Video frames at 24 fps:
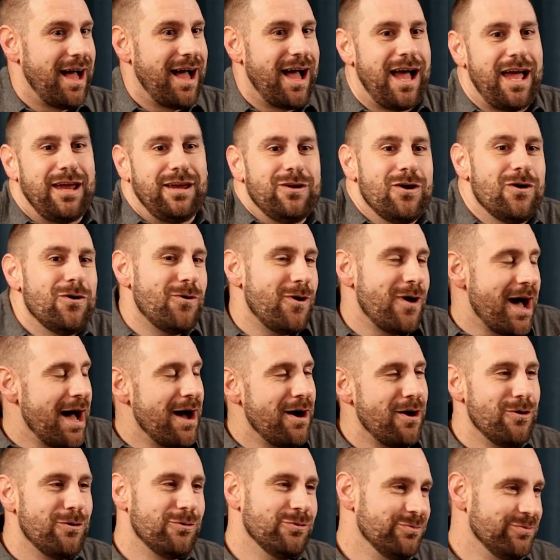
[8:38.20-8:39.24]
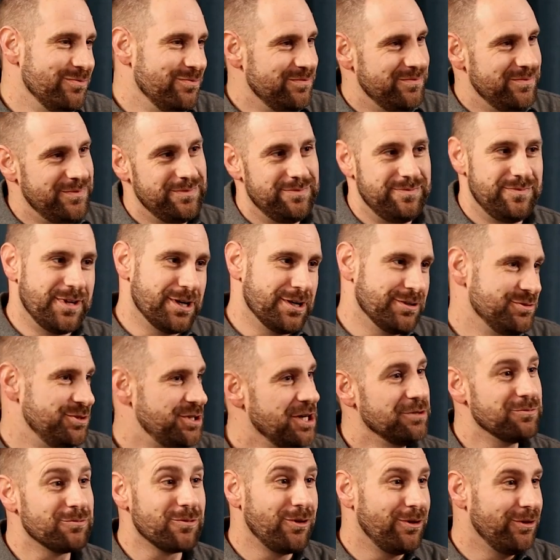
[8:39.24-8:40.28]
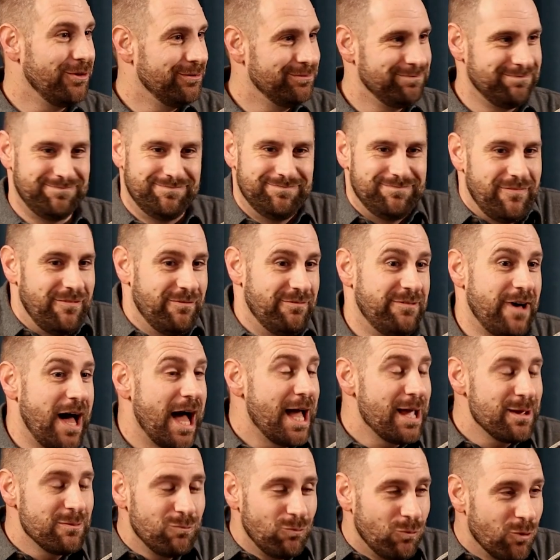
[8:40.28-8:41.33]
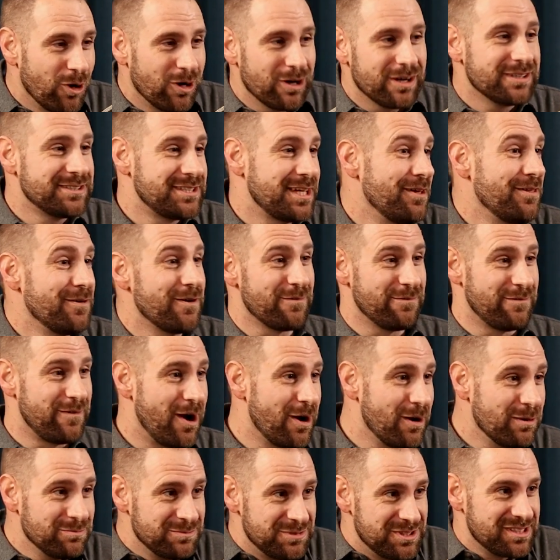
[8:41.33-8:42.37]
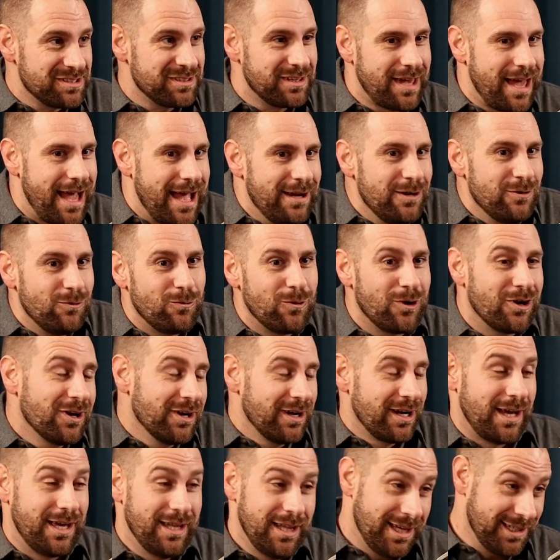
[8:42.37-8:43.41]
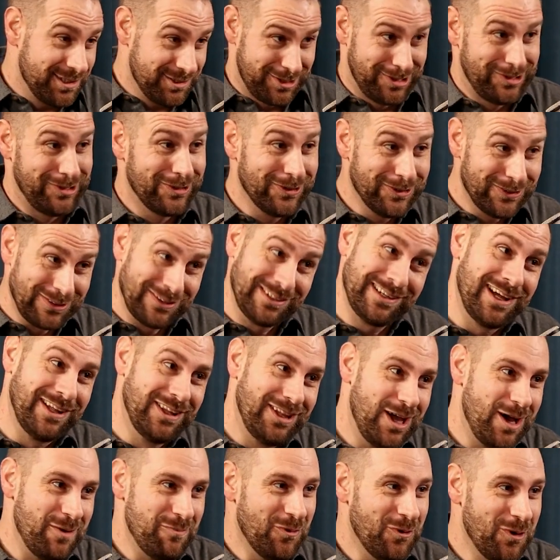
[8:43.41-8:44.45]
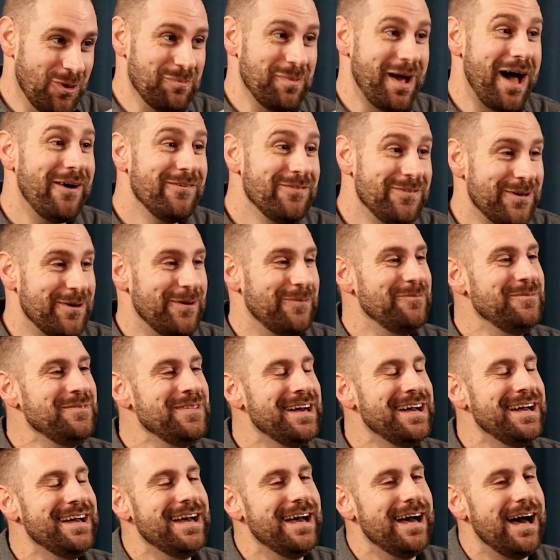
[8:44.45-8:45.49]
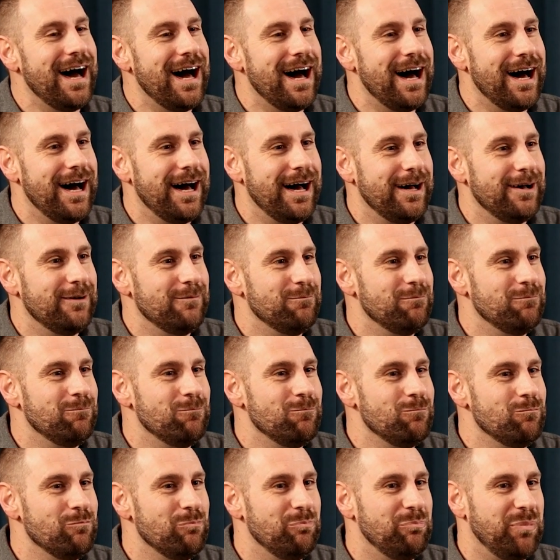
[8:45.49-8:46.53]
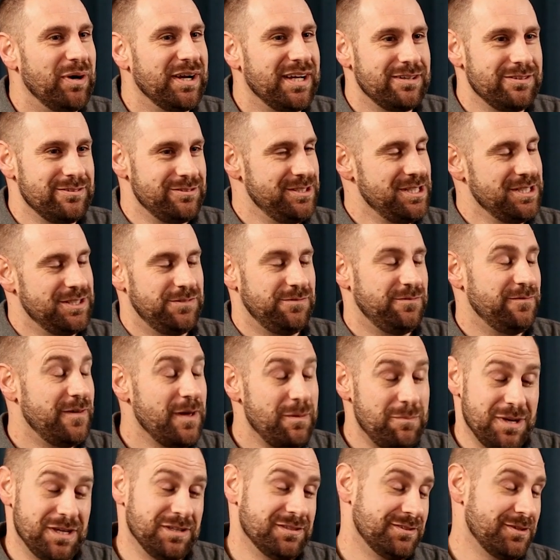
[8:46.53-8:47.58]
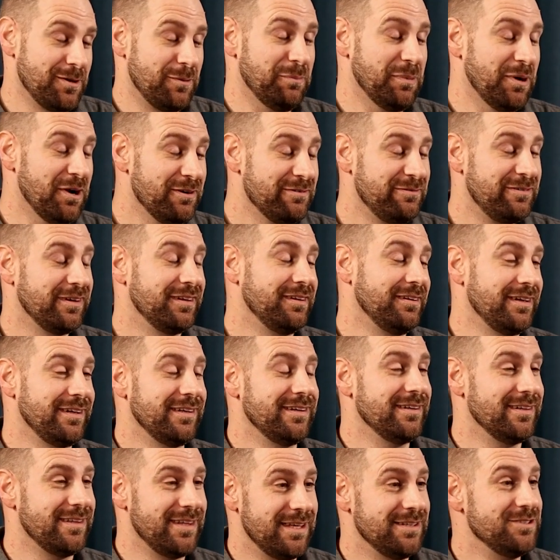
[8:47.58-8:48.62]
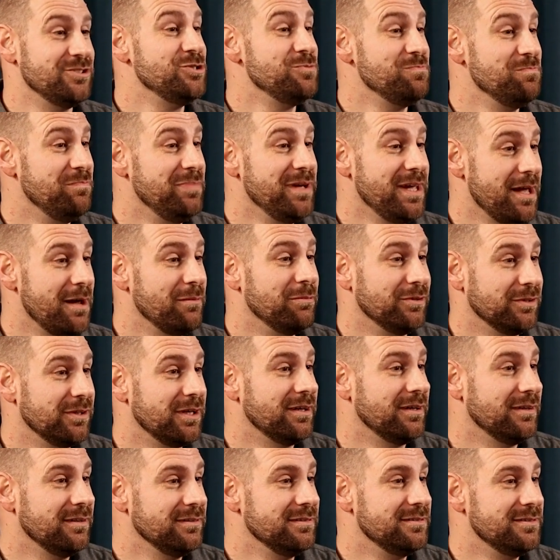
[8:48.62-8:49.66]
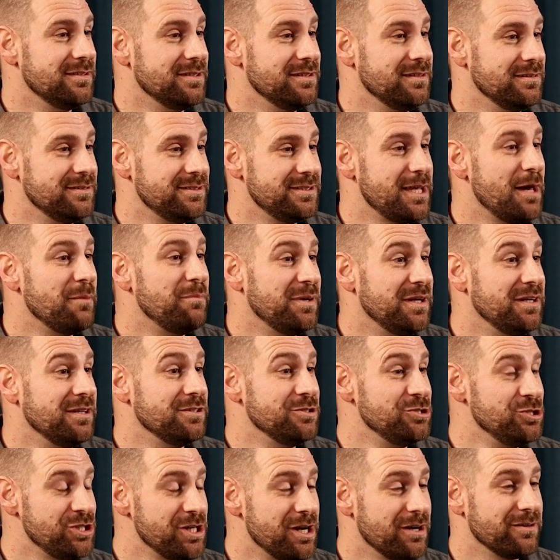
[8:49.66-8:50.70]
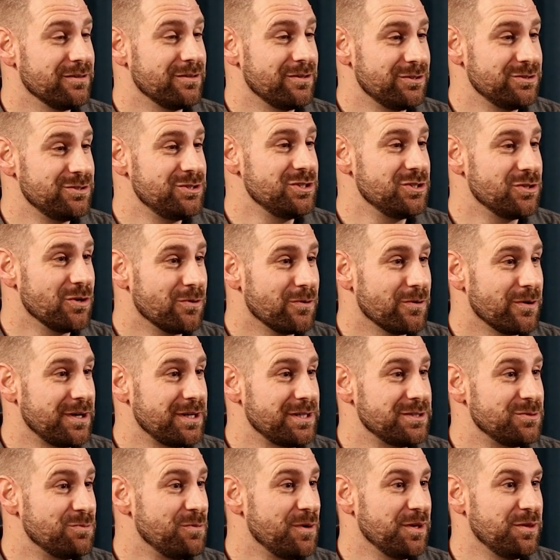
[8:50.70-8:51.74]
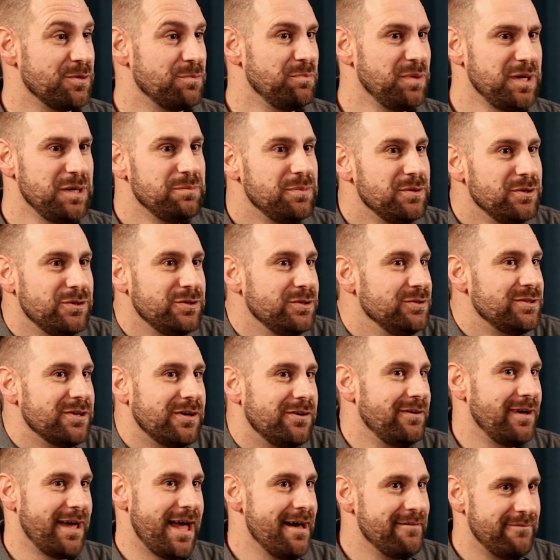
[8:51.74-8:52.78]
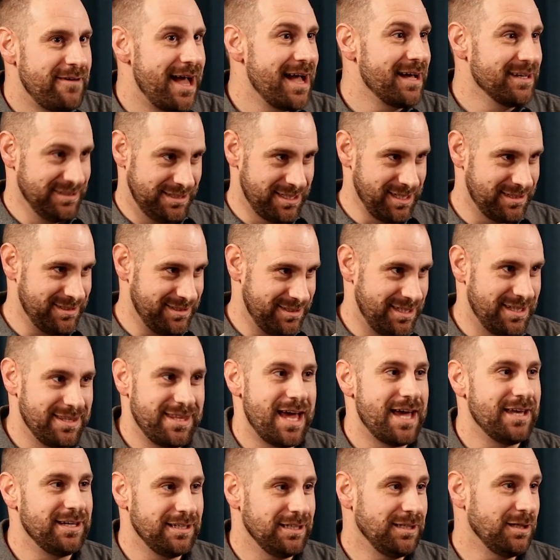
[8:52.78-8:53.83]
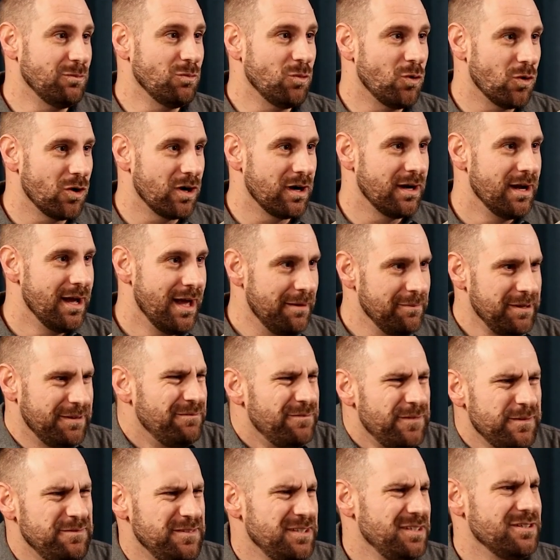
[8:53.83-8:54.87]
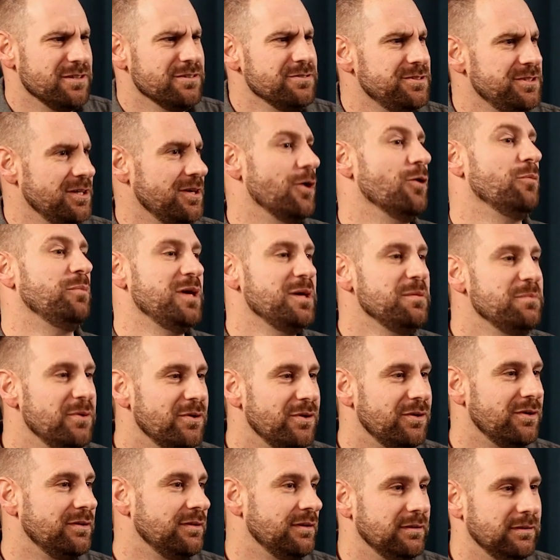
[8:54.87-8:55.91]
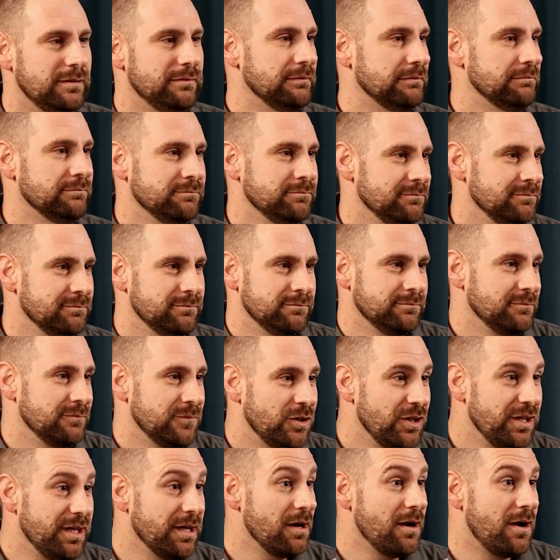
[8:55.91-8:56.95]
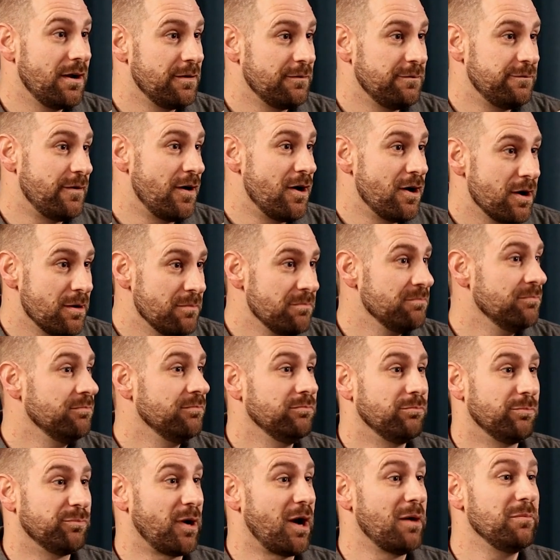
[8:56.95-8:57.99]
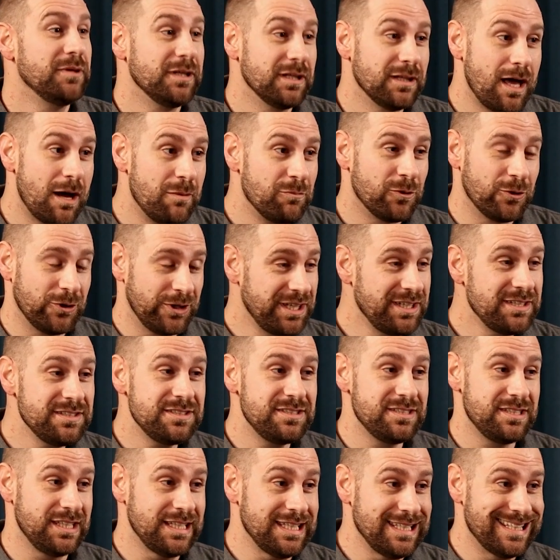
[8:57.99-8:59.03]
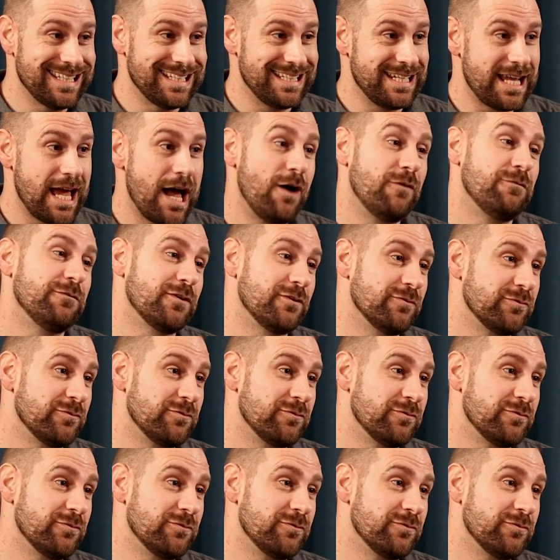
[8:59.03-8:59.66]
I know how their general vibe works, how their farms kind of work. I like to learn a lot more about them. But it just fit me so perfectly to then be able to step in and share those stories with people who don't have access to that anymore. I mean, 50 years ago, people could get on a farm probably a lot more easily than now for a